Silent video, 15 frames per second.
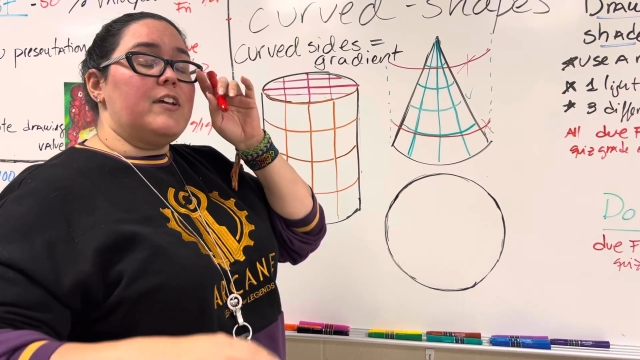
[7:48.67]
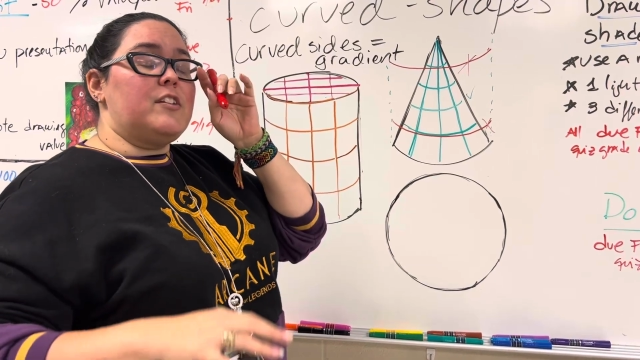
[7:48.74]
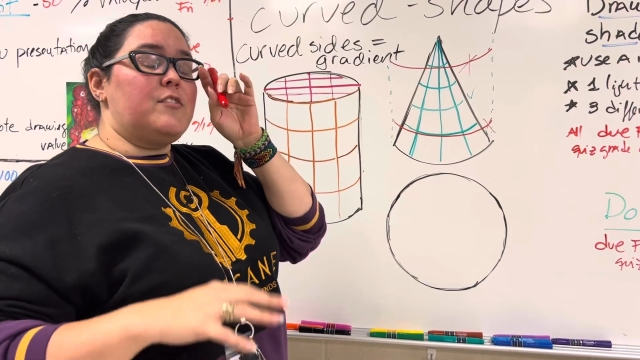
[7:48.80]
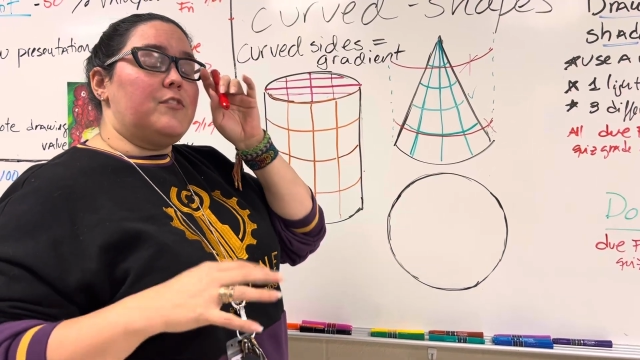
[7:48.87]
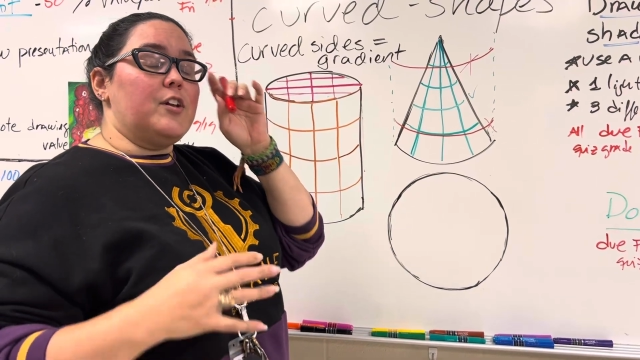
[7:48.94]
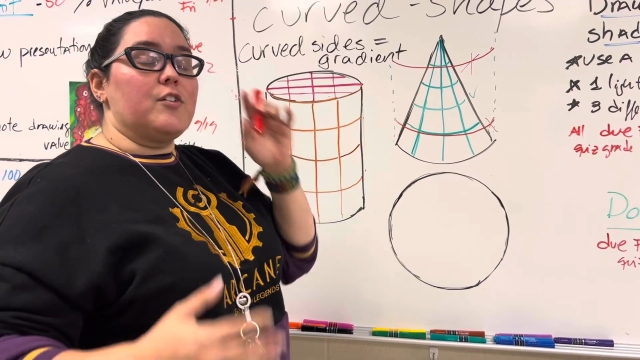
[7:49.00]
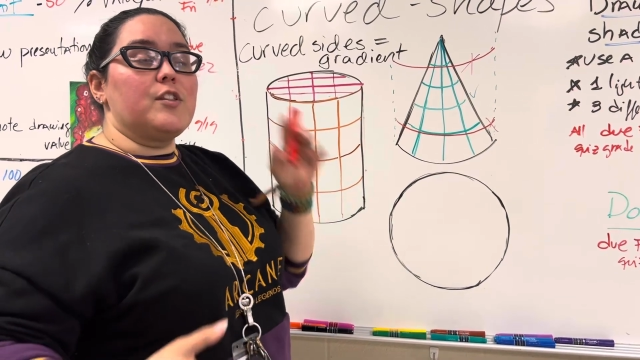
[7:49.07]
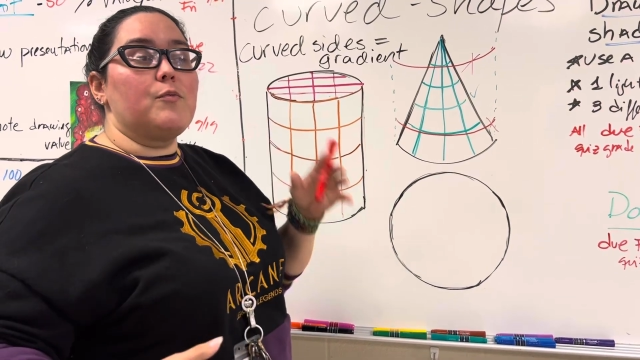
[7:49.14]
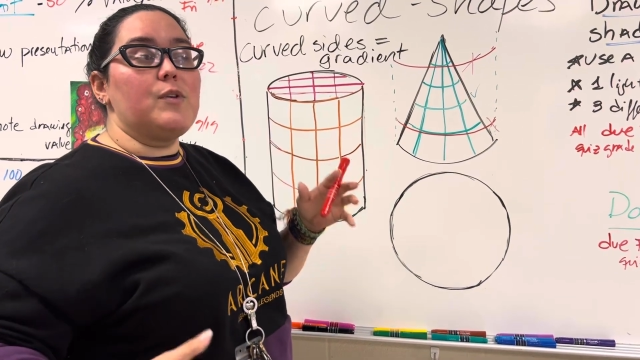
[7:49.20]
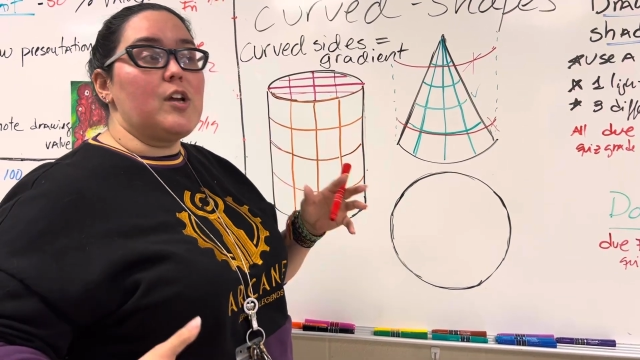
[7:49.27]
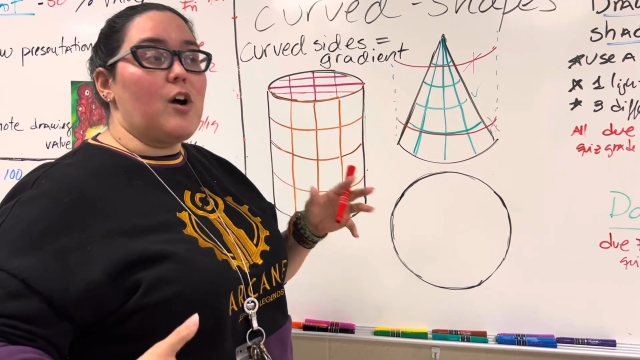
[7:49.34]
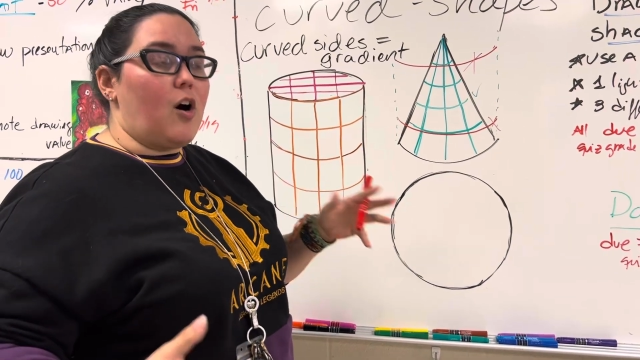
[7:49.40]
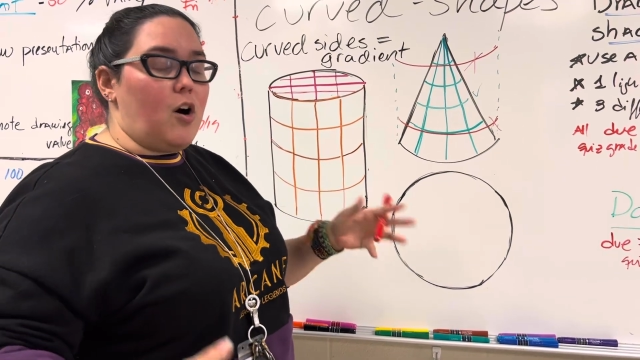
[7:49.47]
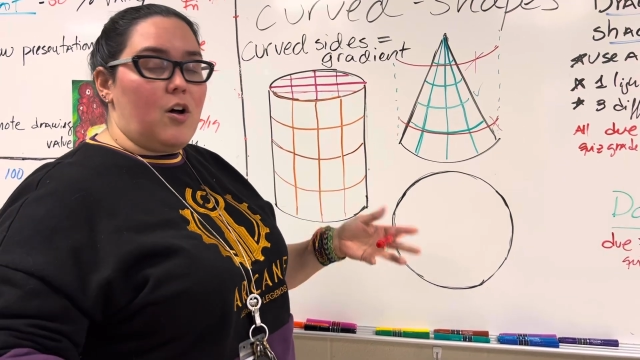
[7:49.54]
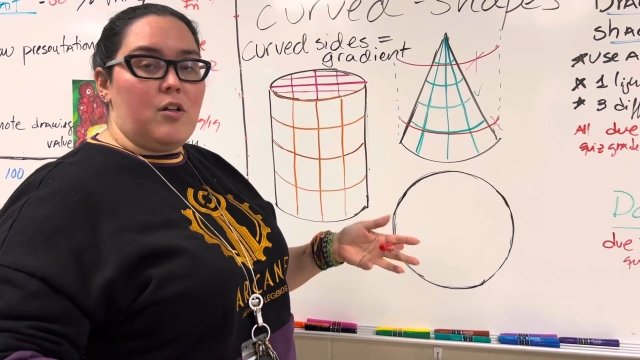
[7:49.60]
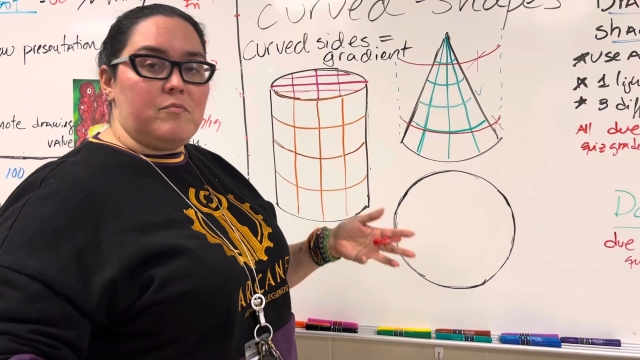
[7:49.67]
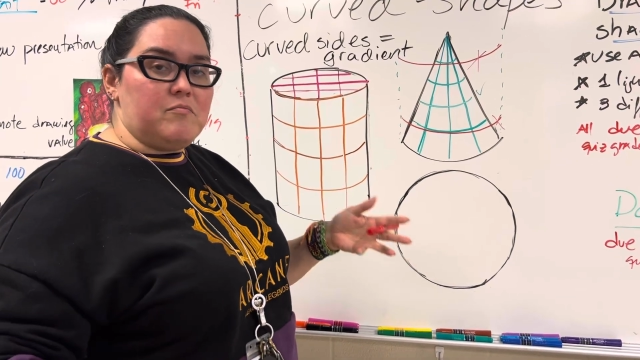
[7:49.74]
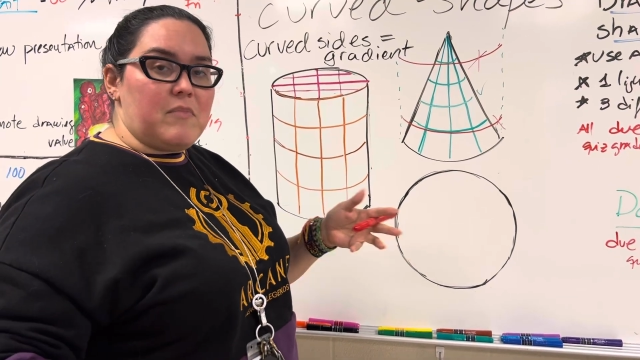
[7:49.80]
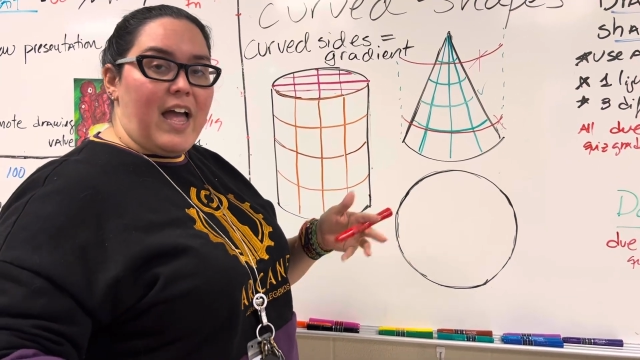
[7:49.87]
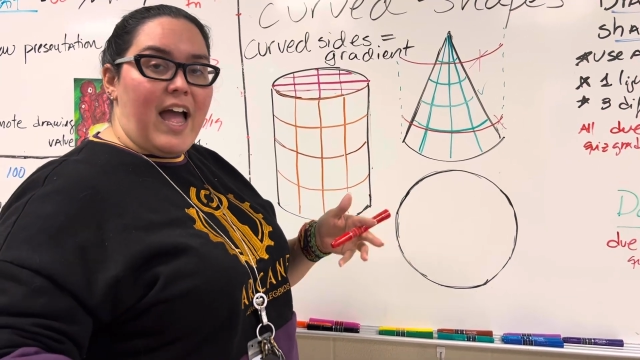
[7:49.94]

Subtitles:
sphere that we all